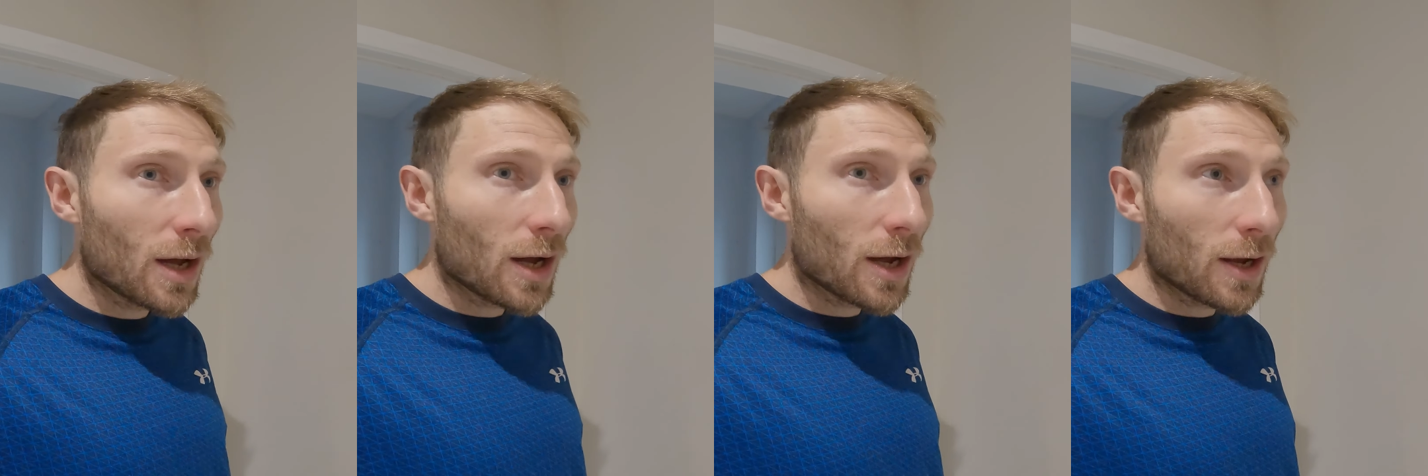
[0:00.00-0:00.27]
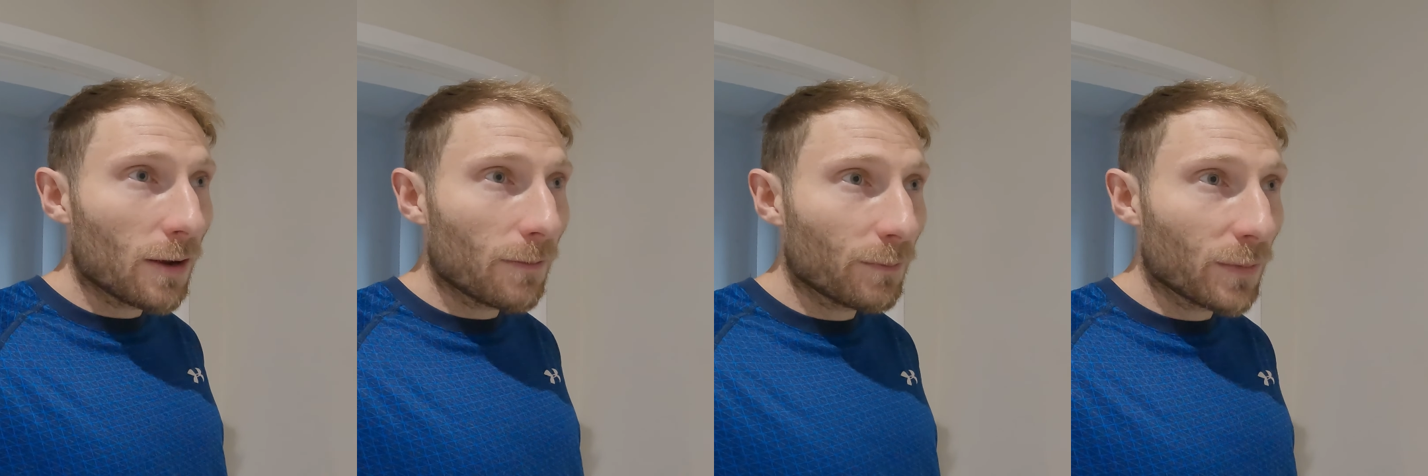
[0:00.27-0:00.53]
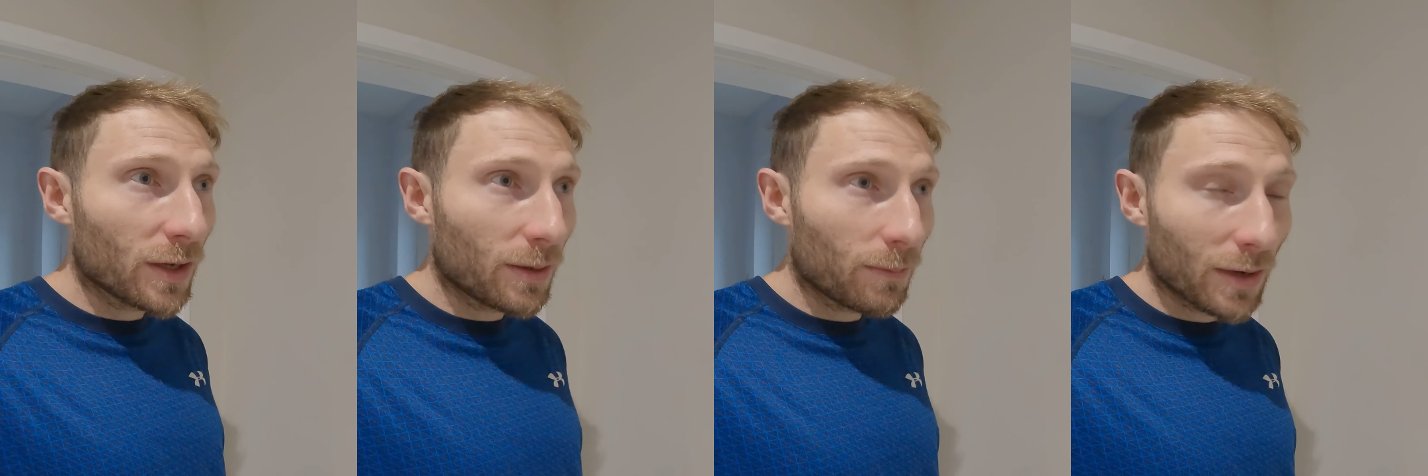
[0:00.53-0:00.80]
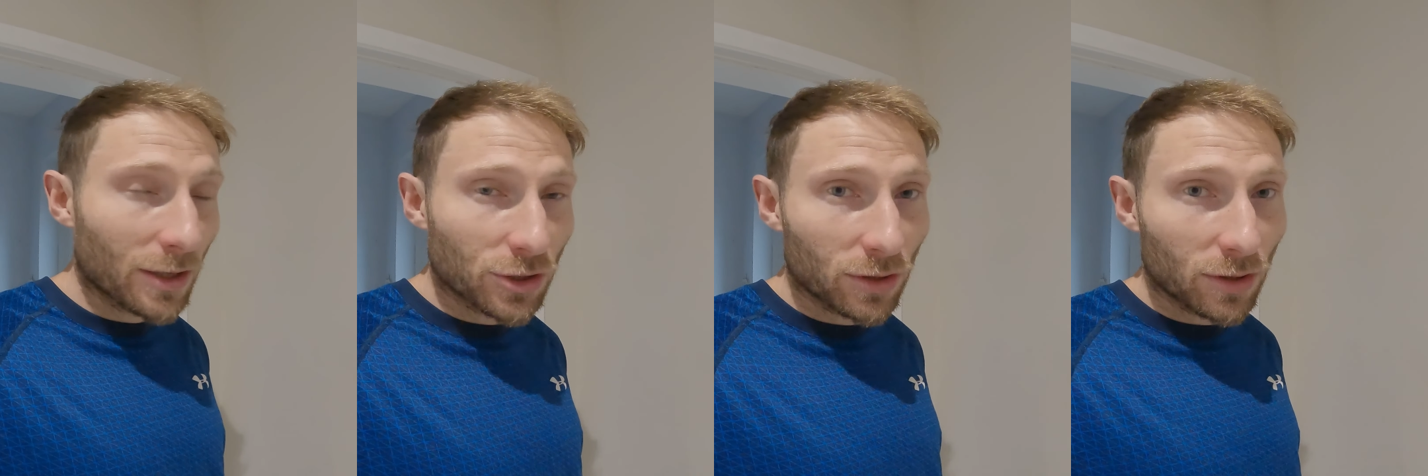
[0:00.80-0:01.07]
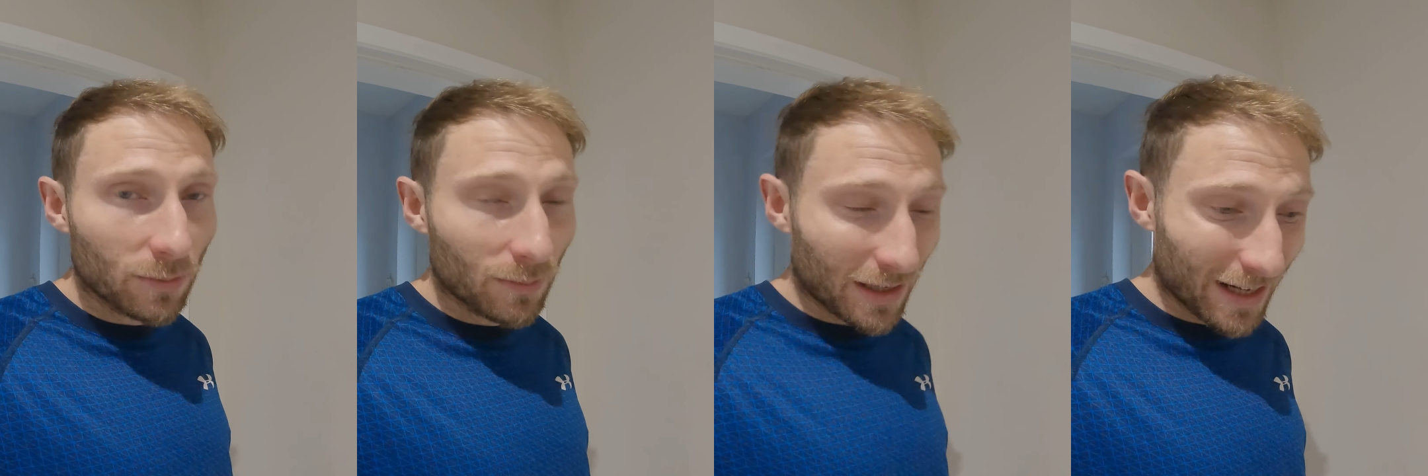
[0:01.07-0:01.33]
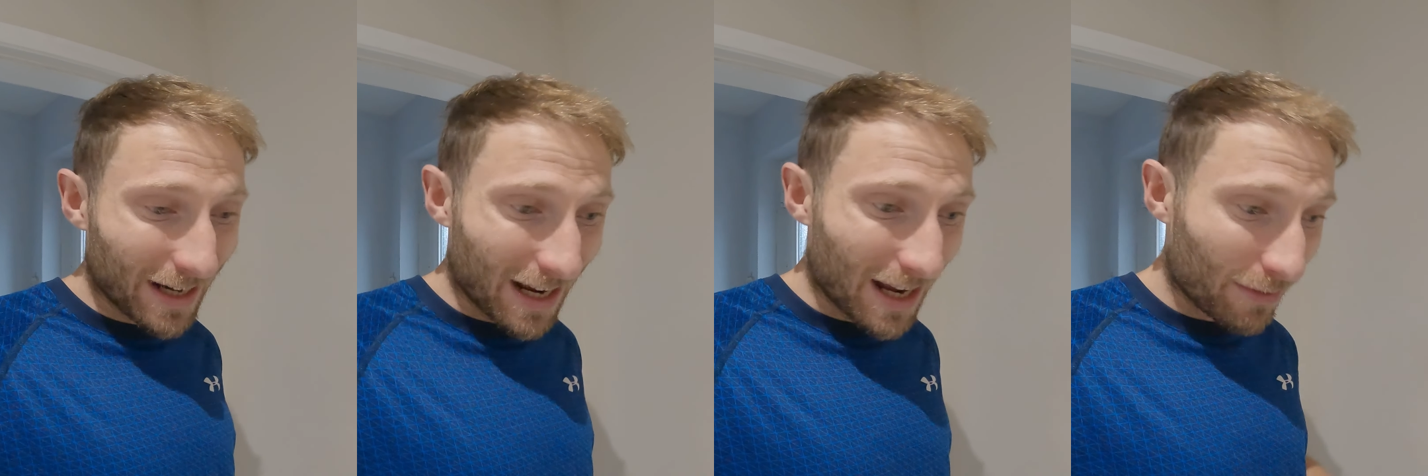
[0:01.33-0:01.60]
And it measured that my
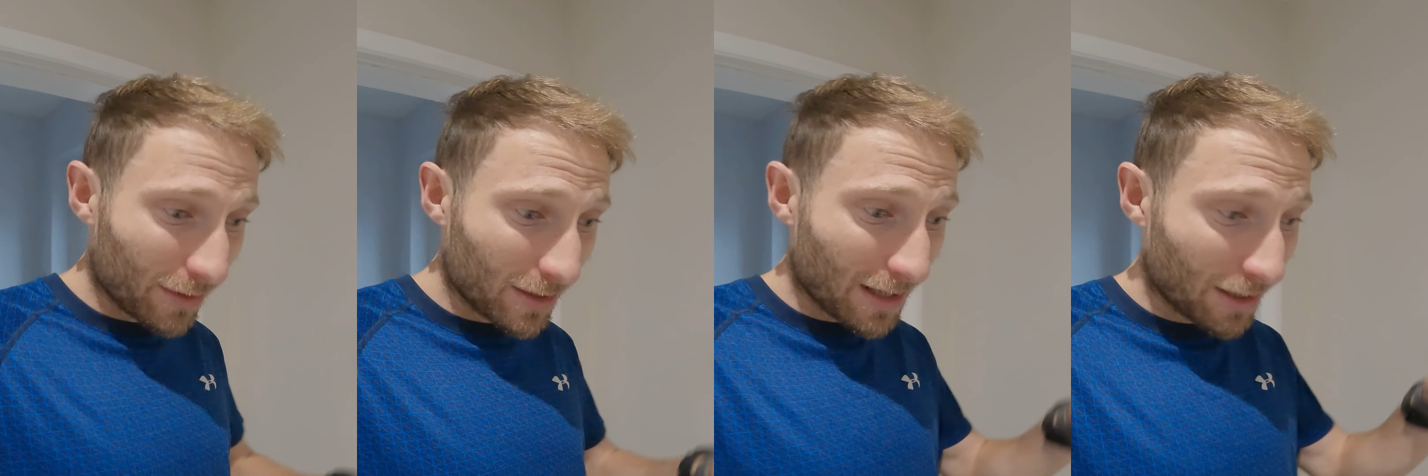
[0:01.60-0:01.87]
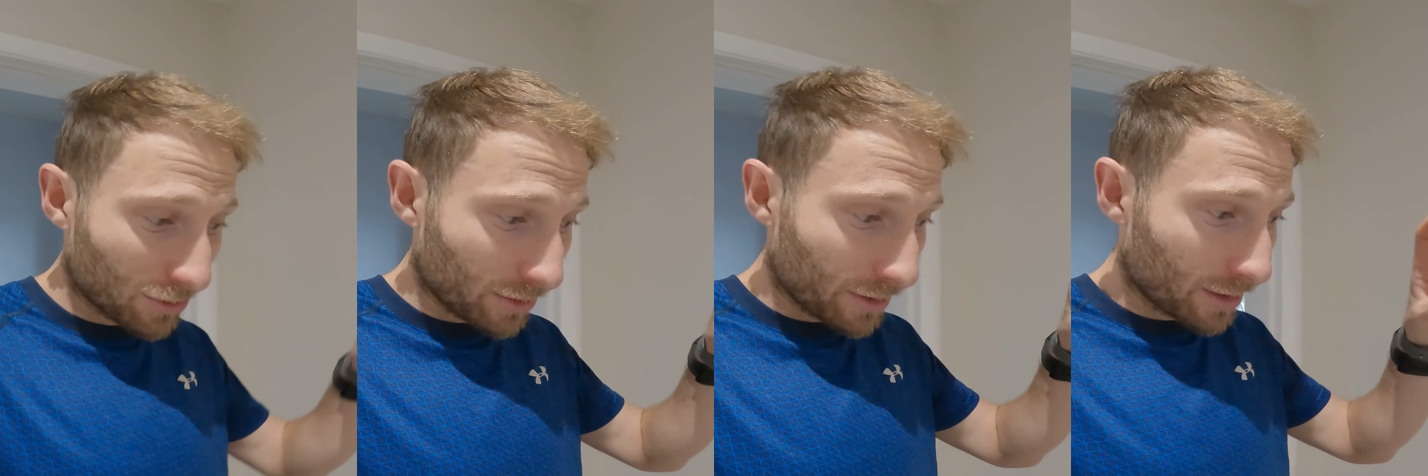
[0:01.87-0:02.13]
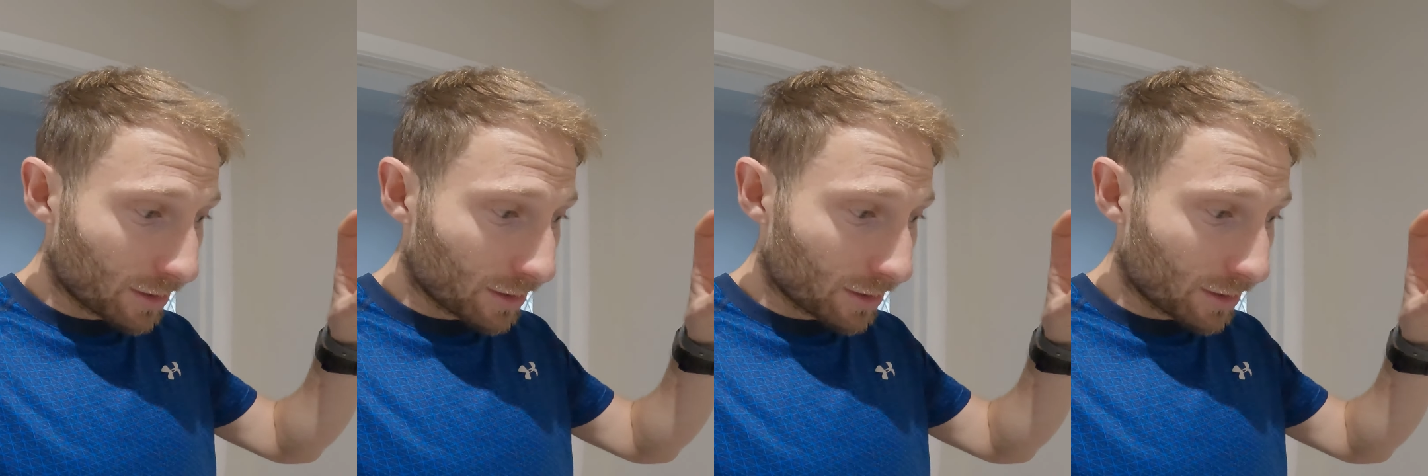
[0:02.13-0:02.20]
calf is actually